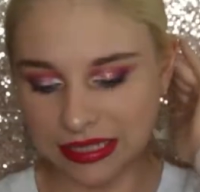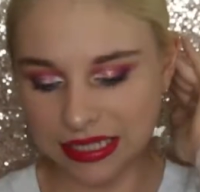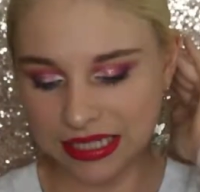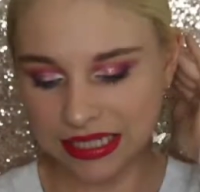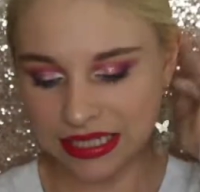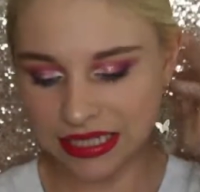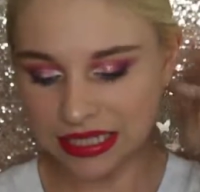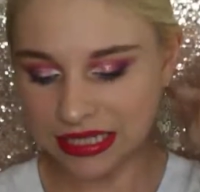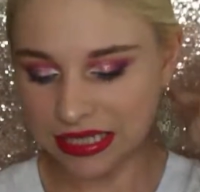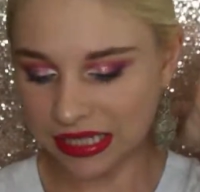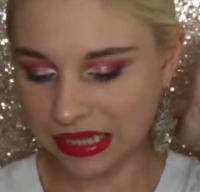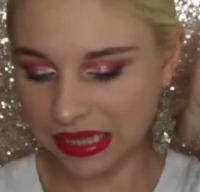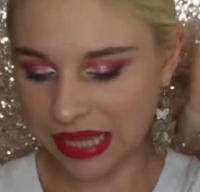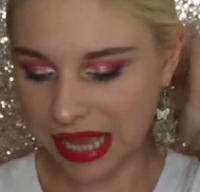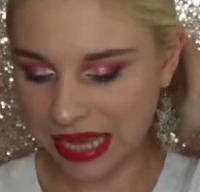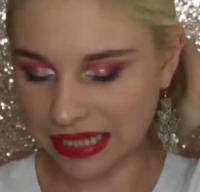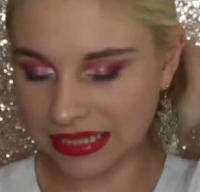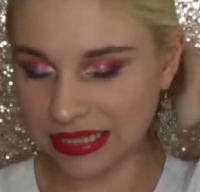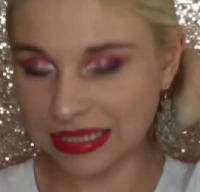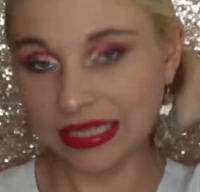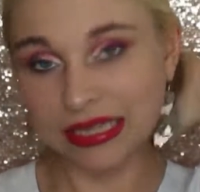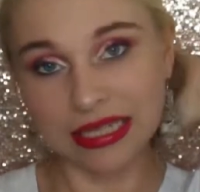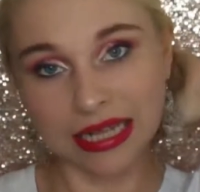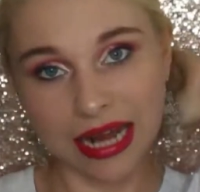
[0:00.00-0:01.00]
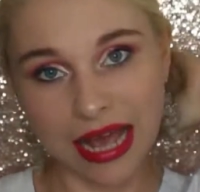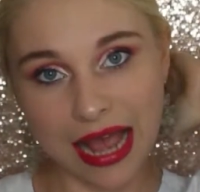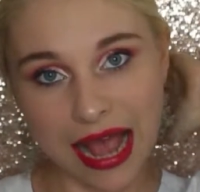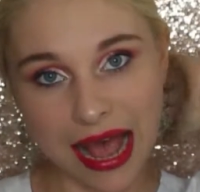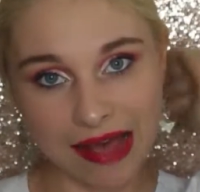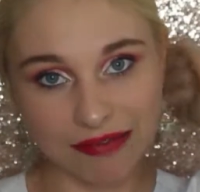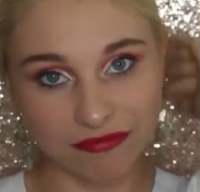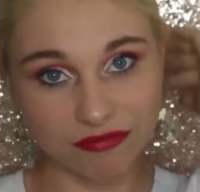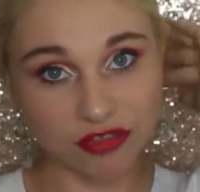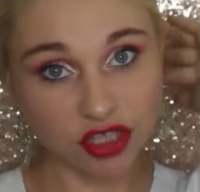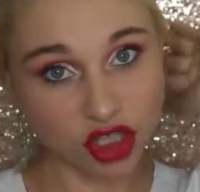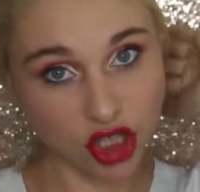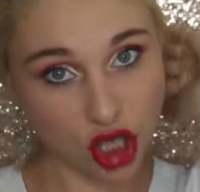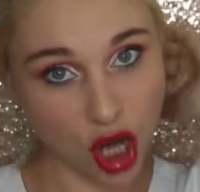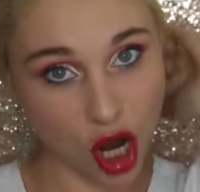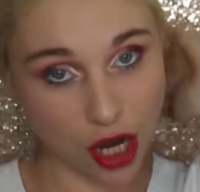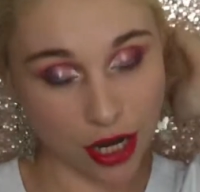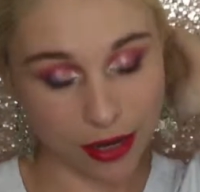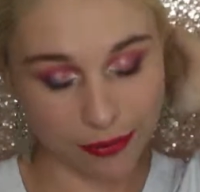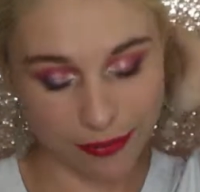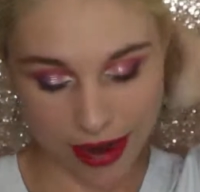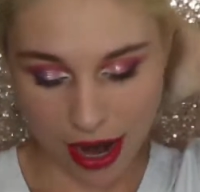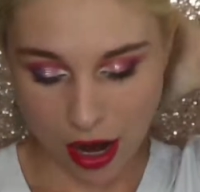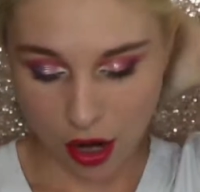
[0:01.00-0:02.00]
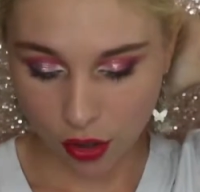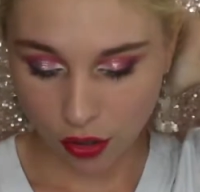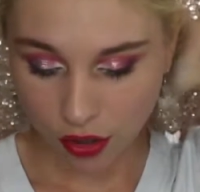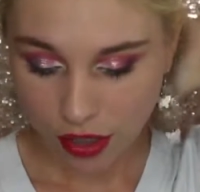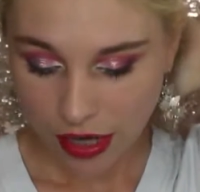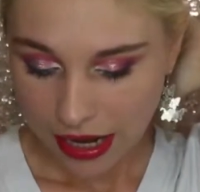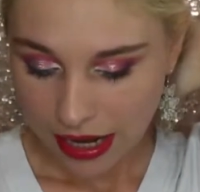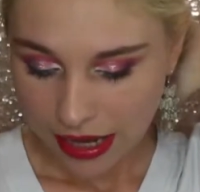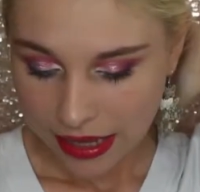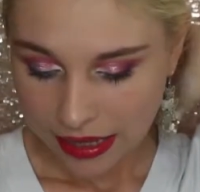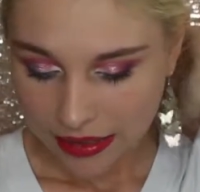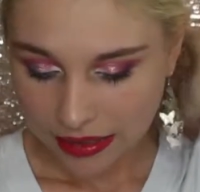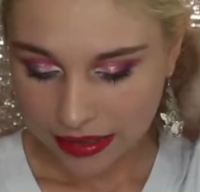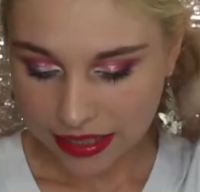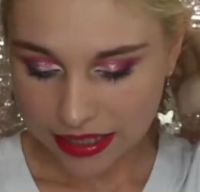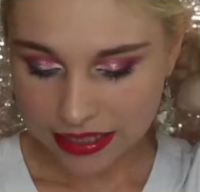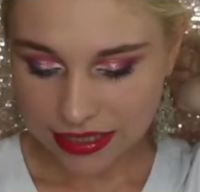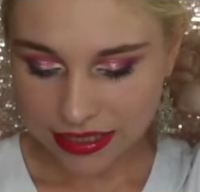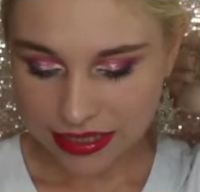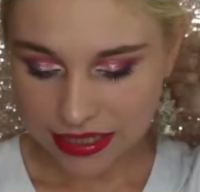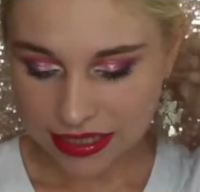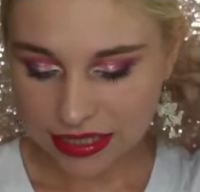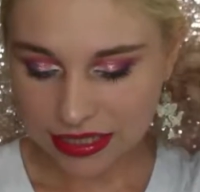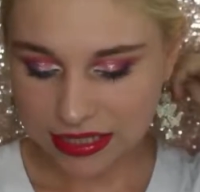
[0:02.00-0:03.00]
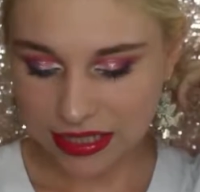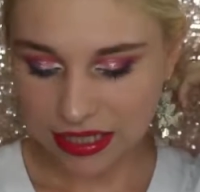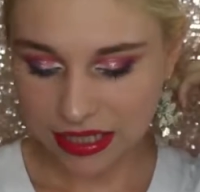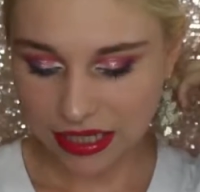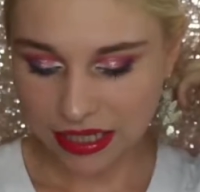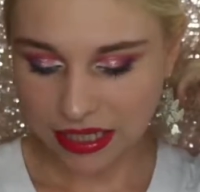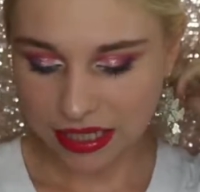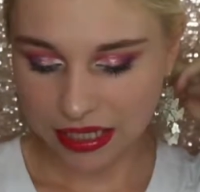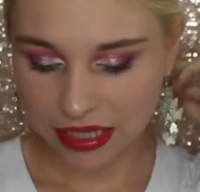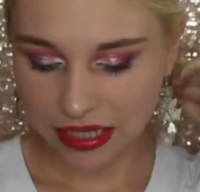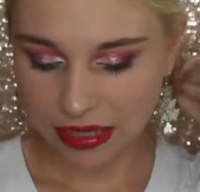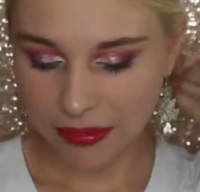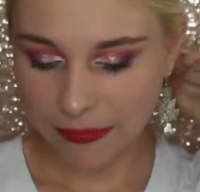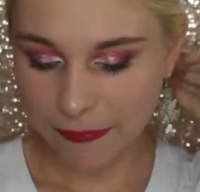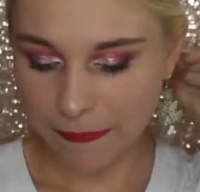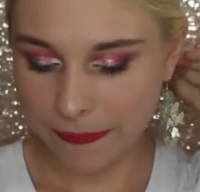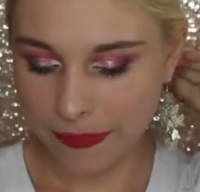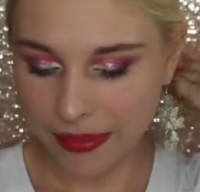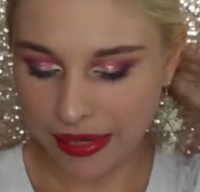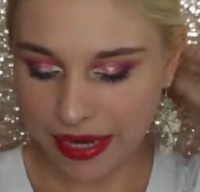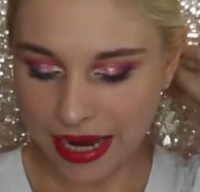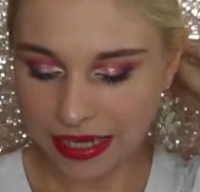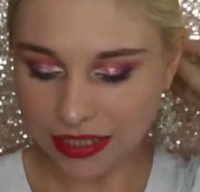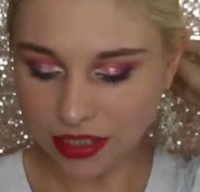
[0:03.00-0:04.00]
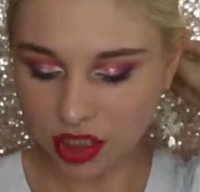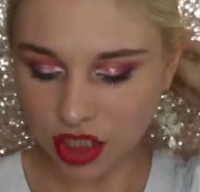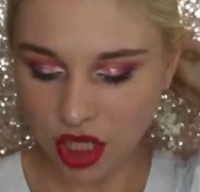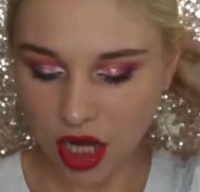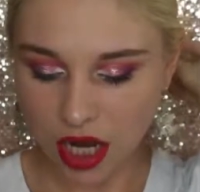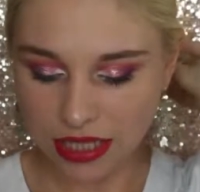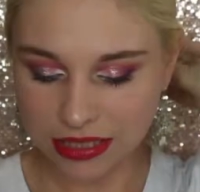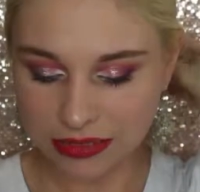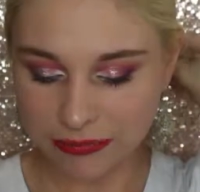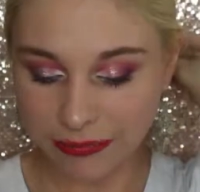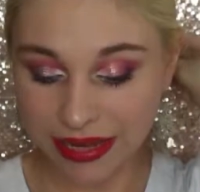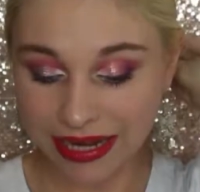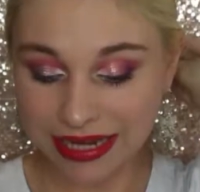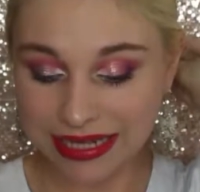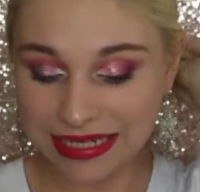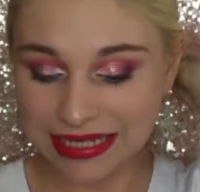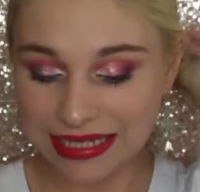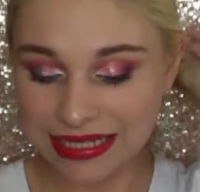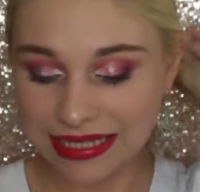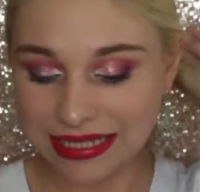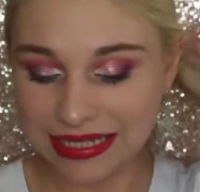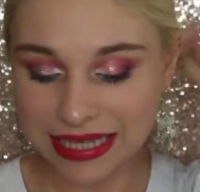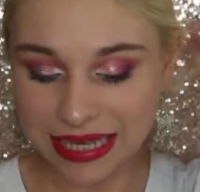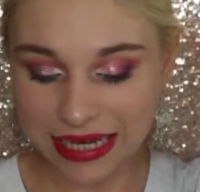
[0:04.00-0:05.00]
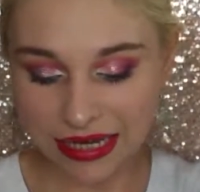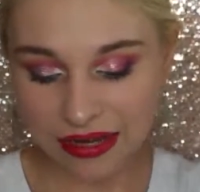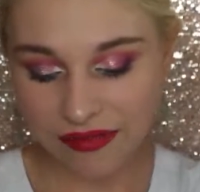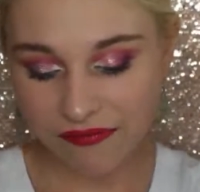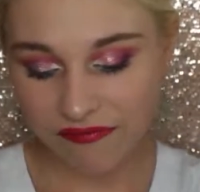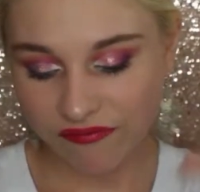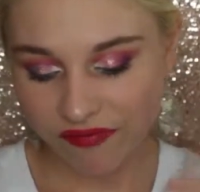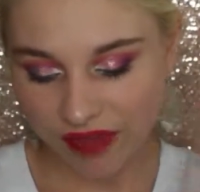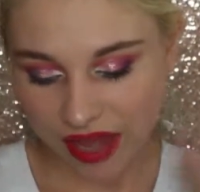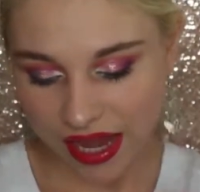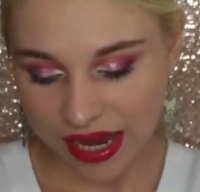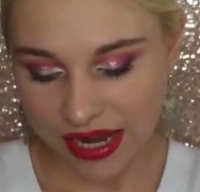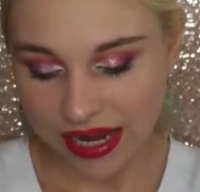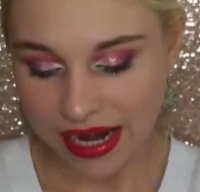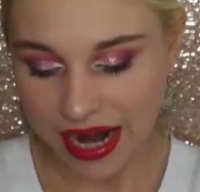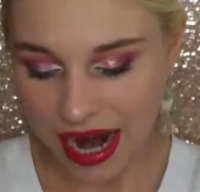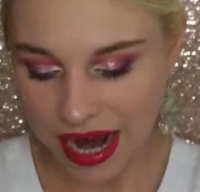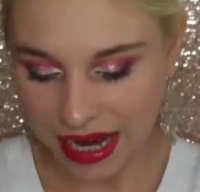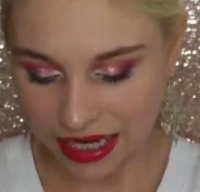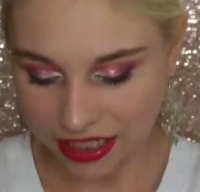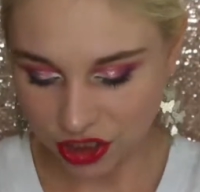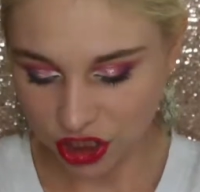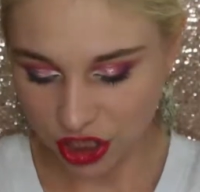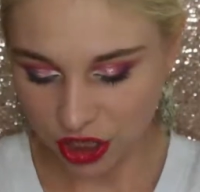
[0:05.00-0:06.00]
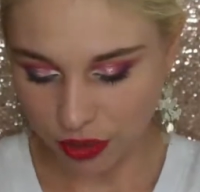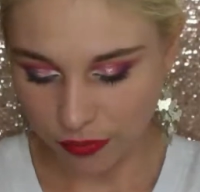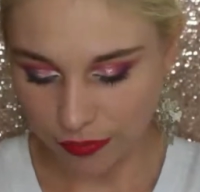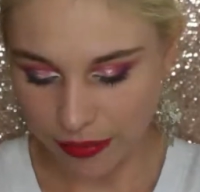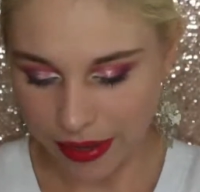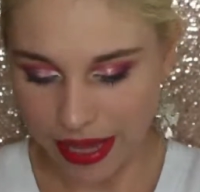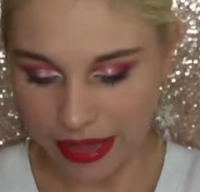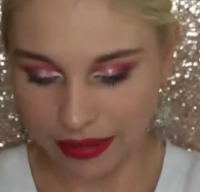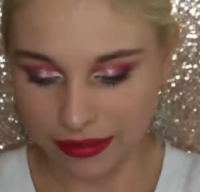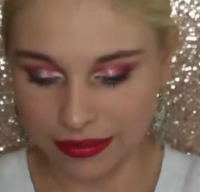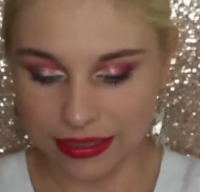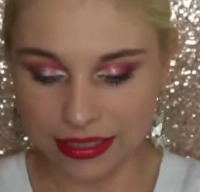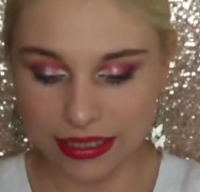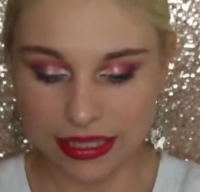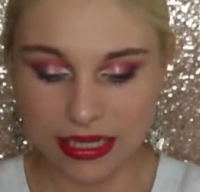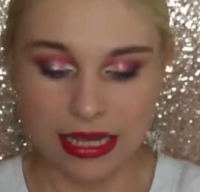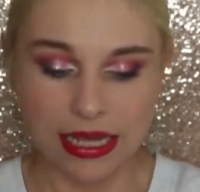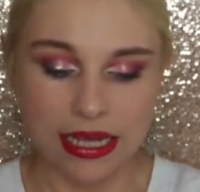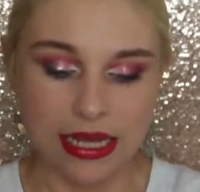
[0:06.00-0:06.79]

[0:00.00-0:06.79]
This is the last thing that I have to talk about. This is the BH Cosmetics Santa Fe eyeshadow palette.